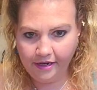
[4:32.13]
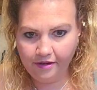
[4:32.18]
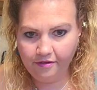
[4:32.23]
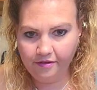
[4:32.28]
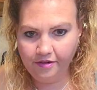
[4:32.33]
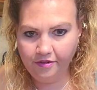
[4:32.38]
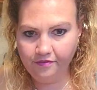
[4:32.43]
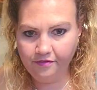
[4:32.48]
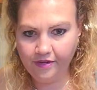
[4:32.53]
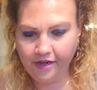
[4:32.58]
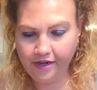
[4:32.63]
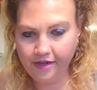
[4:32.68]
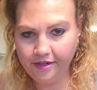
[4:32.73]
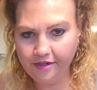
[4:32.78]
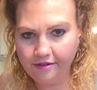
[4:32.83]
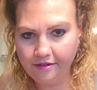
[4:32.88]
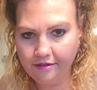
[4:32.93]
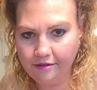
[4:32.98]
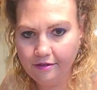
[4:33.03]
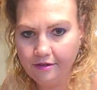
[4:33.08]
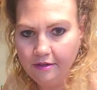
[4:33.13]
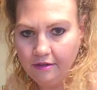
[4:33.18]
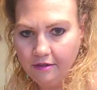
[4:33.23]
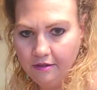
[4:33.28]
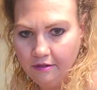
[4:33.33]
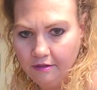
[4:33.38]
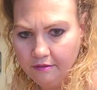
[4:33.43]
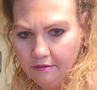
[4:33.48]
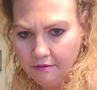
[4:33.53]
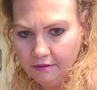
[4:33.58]
now you've got your
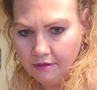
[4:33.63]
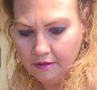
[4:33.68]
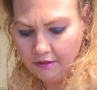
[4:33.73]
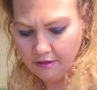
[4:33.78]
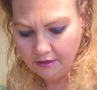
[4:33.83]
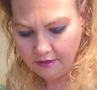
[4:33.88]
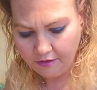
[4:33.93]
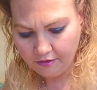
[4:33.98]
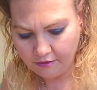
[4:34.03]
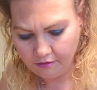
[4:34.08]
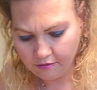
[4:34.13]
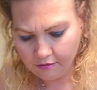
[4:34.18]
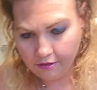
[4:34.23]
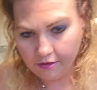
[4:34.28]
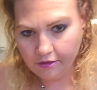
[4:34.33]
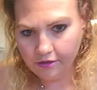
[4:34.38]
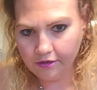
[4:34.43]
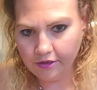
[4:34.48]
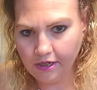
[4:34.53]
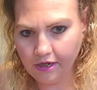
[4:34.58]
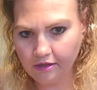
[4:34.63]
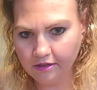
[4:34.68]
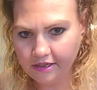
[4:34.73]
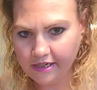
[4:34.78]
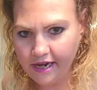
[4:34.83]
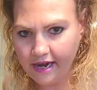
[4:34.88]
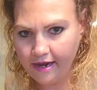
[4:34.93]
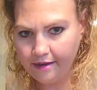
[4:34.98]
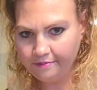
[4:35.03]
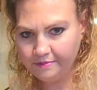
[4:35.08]
corners all
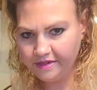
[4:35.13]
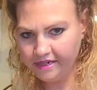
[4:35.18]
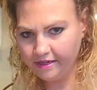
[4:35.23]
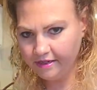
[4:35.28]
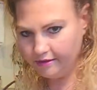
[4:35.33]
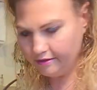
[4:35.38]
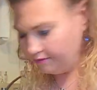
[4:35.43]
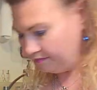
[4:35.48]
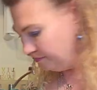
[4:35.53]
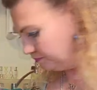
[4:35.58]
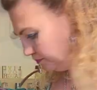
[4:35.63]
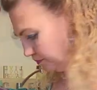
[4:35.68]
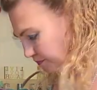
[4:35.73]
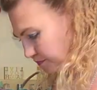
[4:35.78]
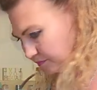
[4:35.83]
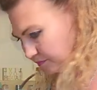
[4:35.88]
tapped in.